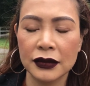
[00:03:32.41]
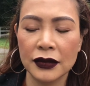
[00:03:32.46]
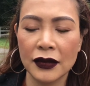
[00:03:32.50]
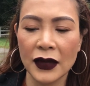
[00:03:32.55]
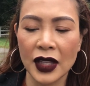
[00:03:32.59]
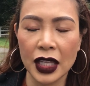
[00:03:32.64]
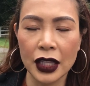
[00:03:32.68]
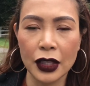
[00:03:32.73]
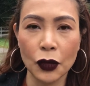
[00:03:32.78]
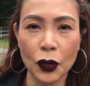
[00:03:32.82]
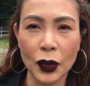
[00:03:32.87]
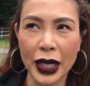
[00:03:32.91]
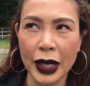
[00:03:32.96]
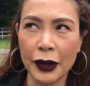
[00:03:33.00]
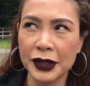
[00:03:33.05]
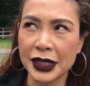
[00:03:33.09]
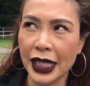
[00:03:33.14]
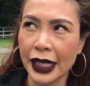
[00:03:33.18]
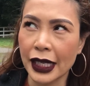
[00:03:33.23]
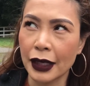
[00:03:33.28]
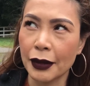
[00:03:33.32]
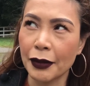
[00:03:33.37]
And then when I was
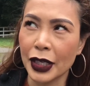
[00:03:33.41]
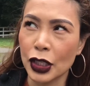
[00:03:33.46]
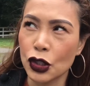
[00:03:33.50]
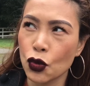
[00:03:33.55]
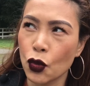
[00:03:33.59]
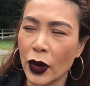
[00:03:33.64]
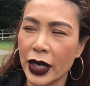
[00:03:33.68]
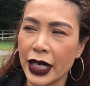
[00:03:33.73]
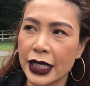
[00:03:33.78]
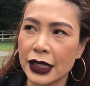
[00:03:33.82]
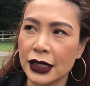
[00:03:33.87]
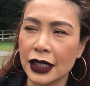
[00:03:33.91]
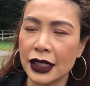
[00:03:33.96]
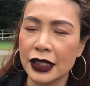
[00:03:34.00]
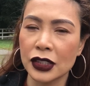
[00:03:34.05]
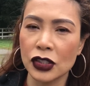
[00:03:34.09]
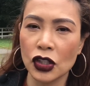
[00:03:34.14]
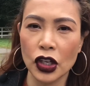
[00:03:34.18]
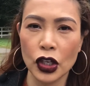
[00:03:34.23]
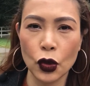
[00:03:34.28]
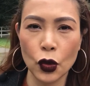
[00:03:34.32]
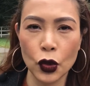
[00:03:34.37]
in my 20s, I
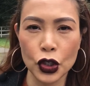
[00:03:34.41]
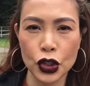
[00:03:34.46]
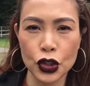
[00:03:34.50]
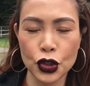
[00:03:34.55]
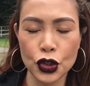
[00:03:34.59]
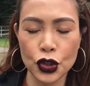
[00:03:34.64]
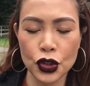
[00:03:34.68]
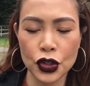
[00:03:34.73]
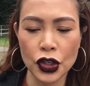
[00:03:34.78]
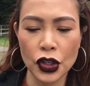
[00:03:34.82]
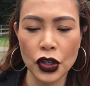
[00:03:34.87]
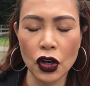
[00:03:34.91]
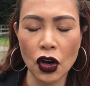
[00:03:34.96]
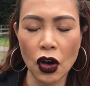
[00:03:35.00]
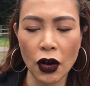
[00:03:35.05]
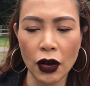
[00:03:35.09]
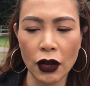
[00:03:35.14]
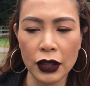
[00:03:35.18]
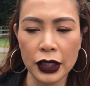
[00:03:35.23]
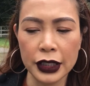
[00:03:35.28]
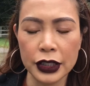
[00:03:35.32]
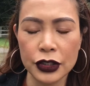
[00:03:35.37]
started going to junior
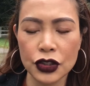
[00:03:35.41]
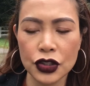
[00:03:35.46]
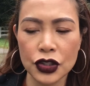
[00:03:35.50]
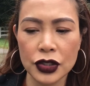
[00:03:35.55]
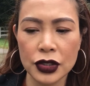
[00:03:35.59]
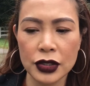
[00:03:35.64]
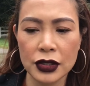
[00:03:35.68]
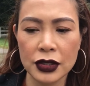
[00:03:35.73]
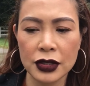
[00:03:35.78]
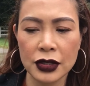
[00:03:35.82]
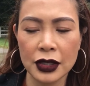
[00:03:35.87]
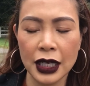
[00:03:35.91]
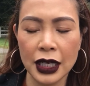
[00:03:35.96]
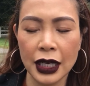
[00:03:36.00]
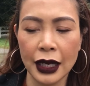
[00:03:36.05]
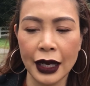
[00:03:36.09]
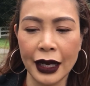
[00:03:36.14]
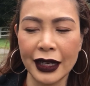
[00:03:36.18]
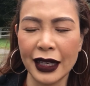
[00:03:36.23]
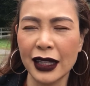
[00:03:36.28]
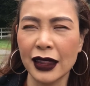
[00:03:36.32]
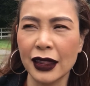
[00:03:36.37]
college.
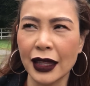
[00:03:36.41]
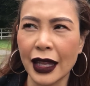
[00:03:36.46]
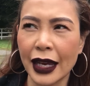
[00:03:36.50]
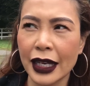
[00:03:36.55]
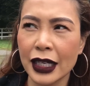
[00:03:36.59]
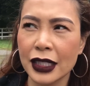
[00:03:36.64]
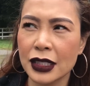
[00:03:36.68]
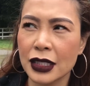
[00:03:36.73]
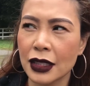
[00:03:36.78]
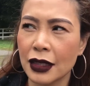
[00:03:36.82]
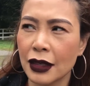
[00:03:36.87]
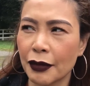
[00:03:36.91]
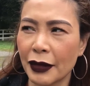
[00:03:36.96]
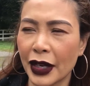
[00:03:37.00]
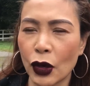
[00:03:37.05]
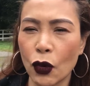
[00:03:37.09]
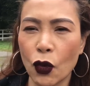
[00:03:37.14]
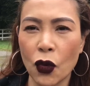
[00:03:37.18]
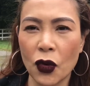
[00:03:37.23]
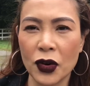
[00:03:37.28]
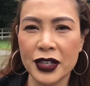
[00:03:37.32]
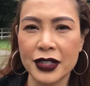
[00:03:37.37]
And I liked my
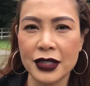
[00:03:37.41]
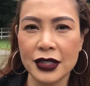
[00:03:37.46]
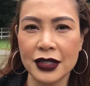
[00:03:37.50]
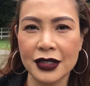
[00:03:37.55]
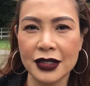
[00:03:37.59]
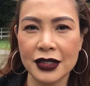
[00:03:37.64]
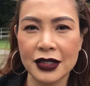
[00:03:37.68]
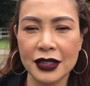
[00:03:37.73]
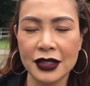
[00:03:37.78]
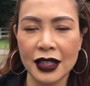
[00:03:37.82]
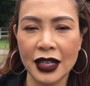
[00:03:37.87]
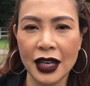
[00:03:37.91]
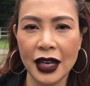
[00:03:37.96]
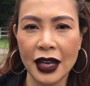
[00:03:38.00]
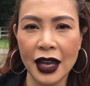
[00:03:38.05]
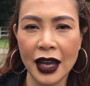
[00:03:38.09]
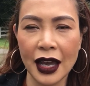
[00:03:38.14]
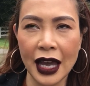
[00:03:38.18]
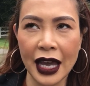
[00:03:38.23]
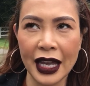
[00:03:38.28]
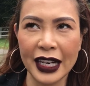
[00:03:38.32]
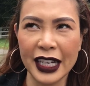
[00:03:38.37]
courses.
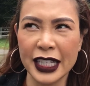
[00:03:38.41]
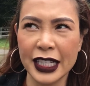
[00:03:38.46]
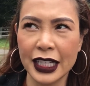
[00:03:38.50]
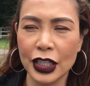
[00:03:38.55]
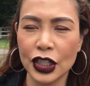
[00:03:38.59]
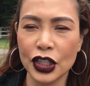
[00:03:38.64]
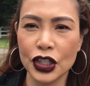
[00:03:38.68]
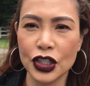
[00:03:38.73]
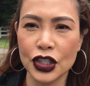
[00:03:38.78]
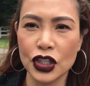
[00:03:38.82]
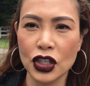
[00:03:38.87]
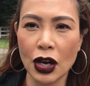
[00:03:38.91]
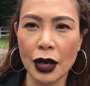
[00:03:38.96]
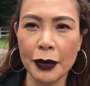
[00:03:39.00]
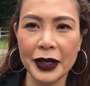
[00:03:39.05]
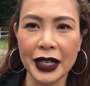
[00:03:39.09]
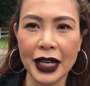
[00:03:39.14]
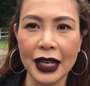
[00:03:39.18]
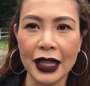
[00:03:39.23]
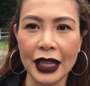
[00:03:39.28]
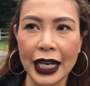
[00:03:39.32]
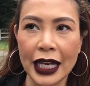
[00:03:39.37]
And I did a good job. And
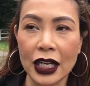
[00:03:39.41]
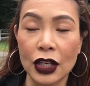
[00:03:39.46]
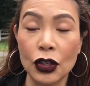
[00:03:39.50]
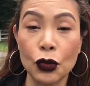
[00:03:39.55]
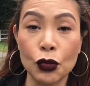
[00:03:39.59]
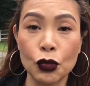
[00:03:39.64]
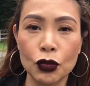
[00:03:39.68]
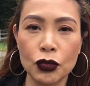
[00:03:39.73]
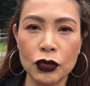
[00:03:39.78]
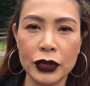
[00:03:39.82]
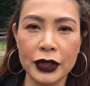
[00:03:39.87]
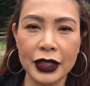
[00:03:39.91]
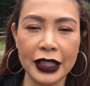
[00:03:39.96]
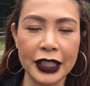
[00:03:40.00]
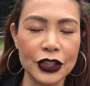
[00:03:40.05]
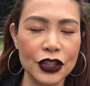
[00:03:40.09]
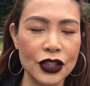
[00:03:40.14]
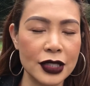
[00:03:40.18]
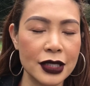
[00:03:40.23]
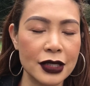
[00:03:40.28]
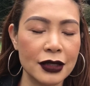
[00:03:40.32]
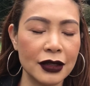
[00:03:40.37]
I really
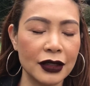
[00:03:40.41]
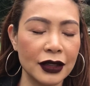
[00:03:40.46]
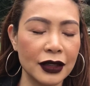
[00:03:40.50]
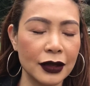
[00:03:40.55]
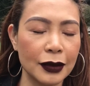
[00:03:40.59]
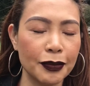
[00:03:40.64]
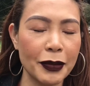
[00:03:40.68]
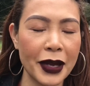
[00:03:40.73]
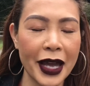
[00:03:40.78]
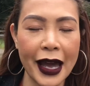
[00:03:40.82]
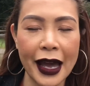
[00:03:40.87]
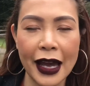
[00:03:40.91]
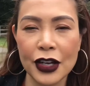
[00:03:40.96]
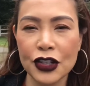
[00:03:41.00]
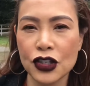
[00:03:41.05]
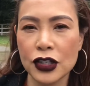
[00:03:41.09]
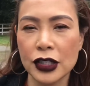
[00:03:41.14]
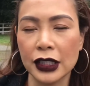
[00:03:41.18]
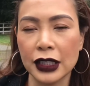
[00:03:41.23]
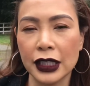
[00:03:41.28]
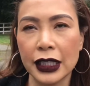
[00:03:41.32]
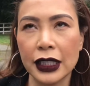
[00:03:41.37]
just
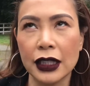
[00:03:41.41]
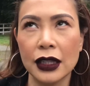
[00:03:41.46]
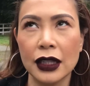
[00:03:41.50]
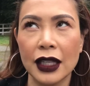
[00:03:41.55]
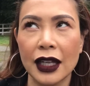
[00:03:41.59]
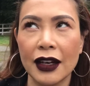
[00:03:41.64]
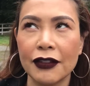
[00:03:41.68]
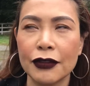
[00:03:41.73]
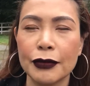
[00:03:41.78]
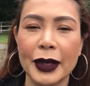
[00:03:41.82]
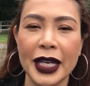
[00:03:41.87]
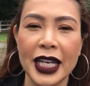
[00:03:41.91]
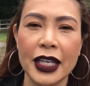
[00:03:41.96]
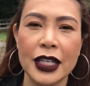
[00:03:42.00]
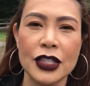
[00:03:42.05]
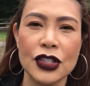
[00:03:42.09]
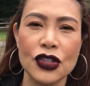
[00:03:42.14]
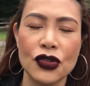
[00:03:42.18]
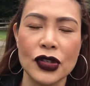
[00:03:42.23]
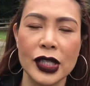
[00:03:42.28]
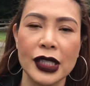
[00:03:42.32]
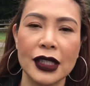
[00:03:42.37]
passionately loved my
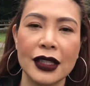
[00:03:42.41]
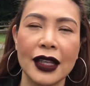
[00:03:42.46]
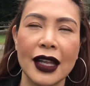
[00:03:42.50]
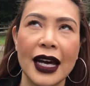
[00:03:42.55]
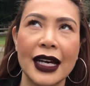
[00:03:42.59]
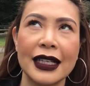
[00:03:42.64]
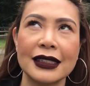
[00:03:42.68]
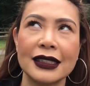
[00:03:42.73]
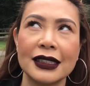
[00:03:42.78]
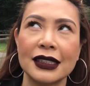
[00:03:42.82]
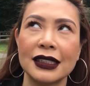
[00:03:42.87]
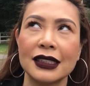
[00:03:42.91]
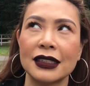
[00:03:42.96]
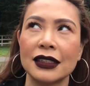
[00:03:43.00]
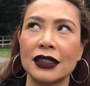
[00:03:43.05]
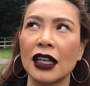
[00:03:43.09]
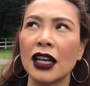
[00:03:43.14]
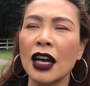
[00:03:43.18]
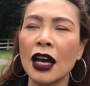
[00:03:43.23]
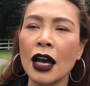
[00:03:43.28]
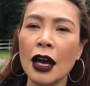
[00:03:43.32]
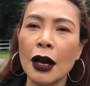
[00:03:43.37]
history classes and
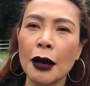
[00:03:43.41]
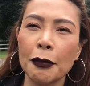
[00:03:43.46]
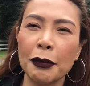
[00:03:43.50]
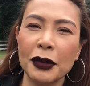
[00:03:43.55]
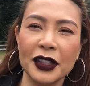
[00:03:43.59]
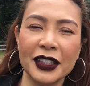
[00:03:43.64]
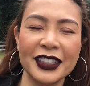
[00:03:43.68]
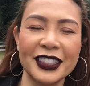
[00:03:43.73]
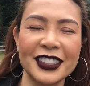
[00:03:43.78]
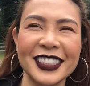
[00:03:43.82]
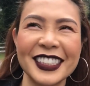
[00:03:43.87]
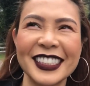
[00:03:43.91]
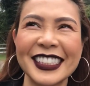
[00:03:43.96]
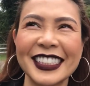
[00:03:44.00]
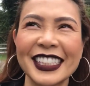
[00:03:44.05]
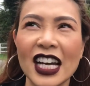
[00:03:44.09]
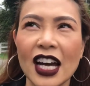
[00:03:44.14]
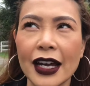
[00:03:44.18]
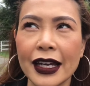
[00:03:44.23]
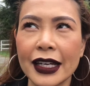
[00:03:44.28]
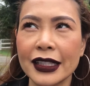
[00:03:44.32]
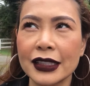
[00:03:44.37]
political
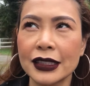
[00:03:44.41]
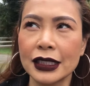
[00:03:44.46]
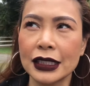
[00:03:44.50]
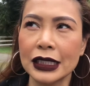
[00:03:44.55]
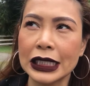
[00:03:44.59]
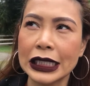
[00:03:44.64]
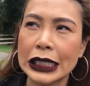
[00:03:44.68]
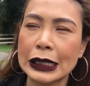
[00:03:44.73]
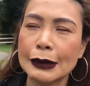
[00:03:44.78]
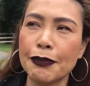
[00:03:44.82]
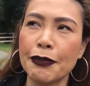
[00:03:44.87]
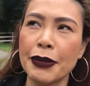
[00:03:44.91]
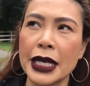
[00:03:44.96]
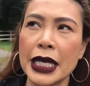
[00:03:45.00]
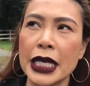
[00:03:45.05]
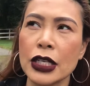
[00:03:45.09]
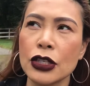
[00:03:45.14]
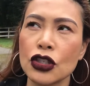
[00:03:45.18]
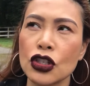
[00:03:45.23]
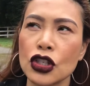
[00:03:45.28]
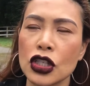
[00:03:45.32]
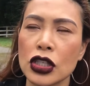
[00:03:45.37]
science and
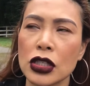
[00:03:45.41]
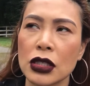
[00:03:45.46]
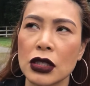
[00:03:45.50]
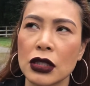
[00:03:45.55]
speech.